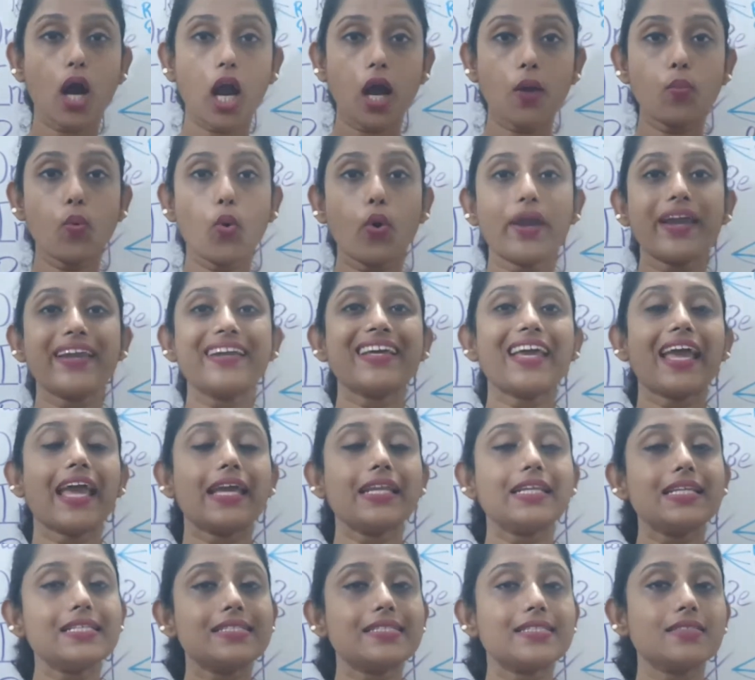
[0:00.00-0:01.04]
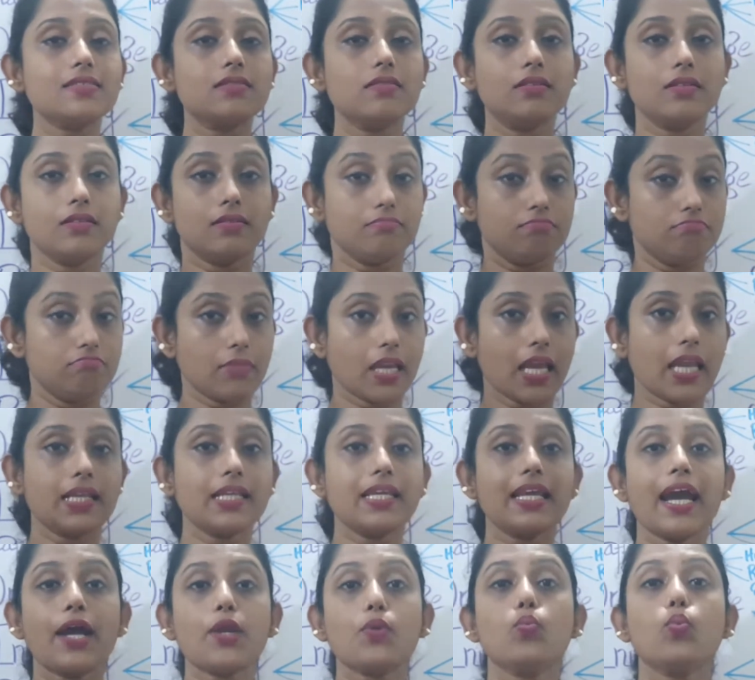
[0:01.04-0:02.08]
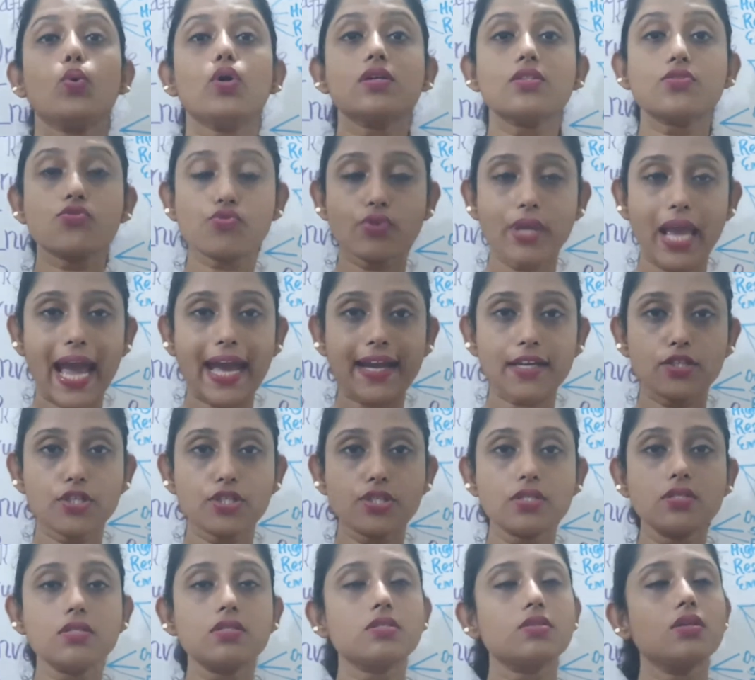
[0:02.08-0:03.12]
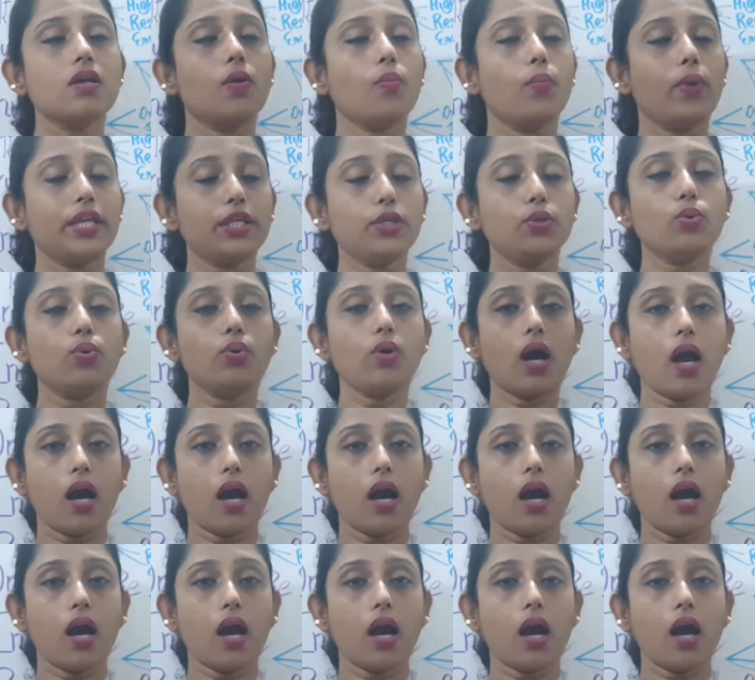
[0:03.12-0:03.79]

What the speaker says: avoid any adverse reactions when you